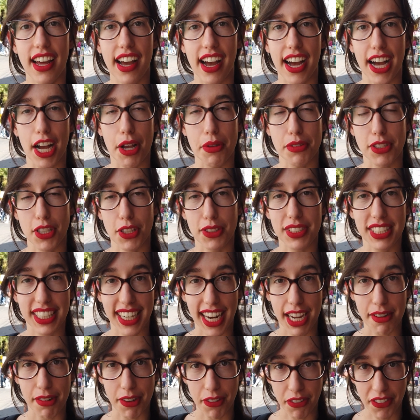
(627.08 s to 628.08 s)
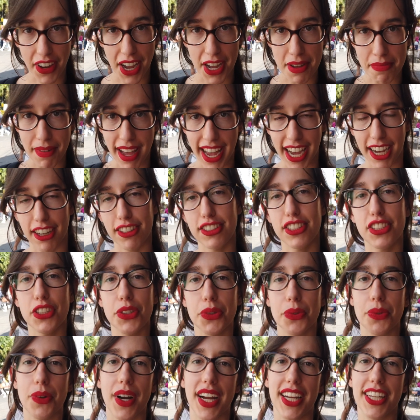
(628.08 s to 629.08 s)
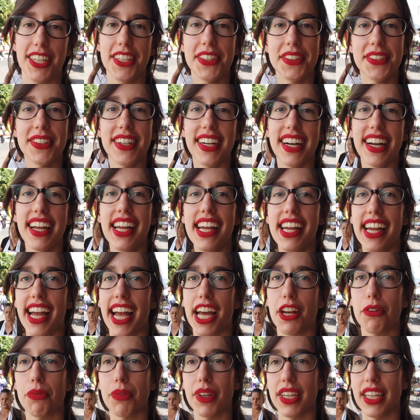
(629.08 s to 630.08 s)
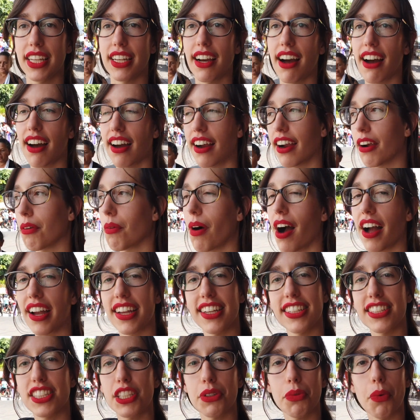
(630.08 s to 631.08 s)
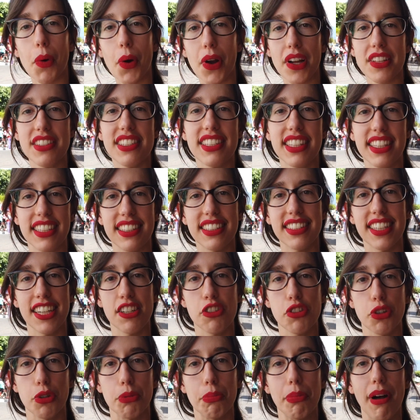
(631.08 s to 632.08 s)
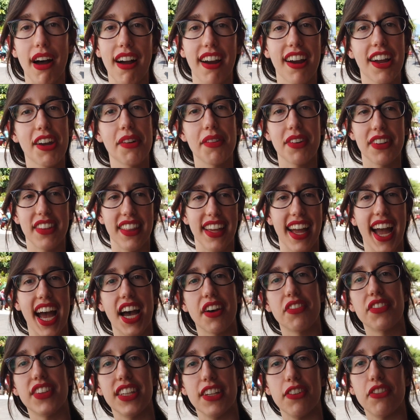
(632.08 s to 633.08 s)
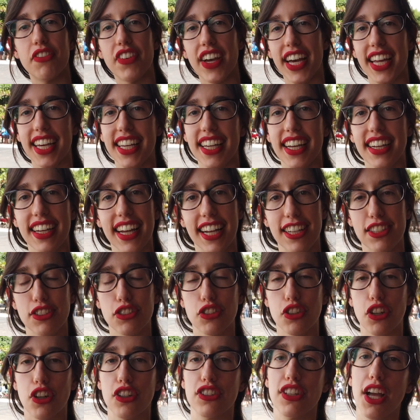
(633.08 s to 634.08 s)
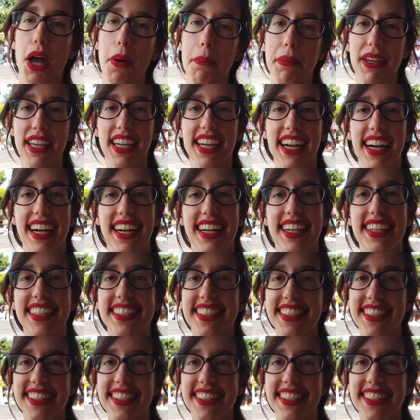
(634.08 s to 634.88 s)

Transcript: Uh, so today we've come out to Juayua and we are walking towards the central park where they have the Feria Gastronómica.